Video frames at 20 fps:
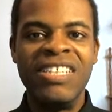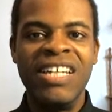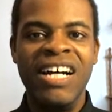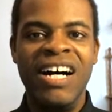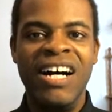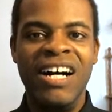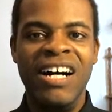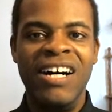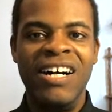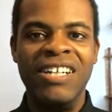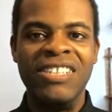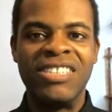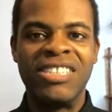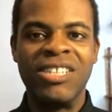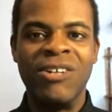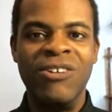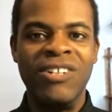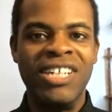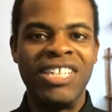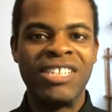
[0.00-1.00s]

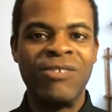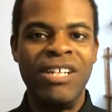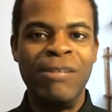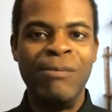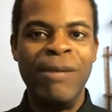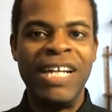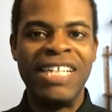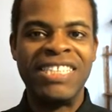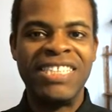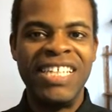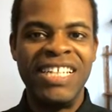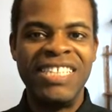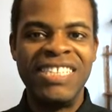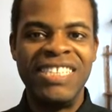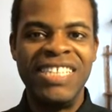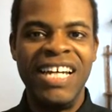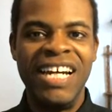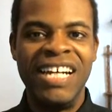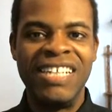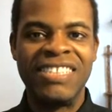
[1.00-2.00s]
So it doesn't really make
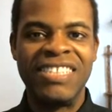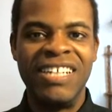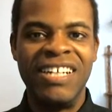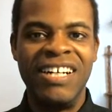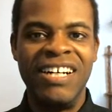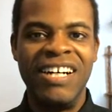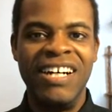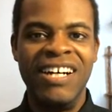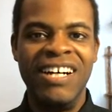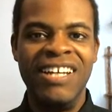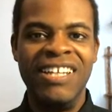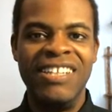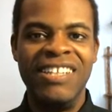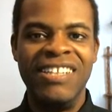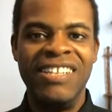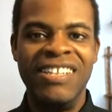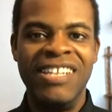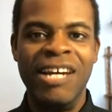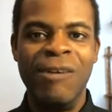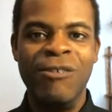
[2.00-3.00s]
sense that
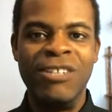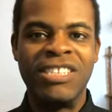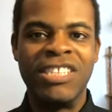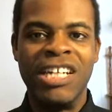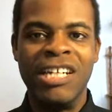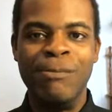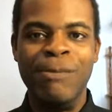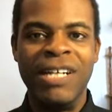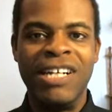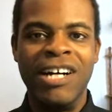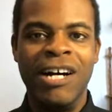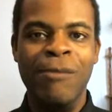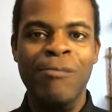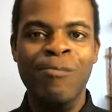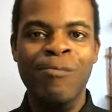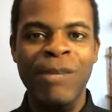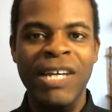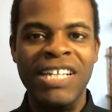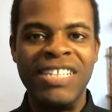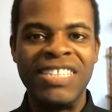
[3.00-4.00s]
they would suddenly
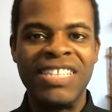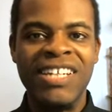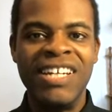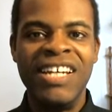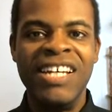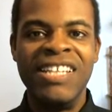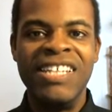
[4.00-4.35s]
become myths,